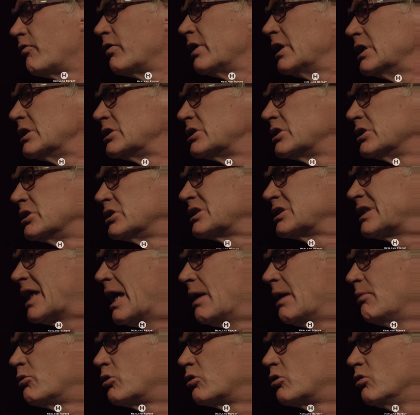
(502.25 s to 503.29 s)
for instance,
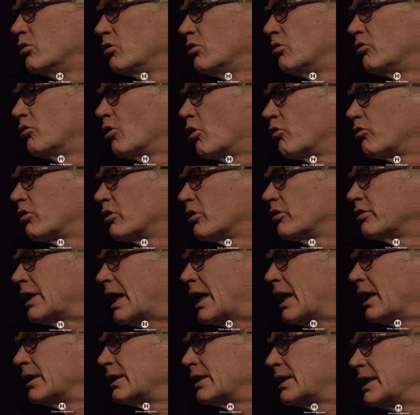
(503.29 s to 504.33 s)
came to Novgorod
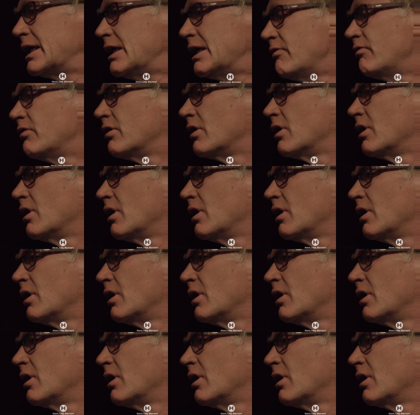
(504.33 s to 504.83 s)
and Kiev,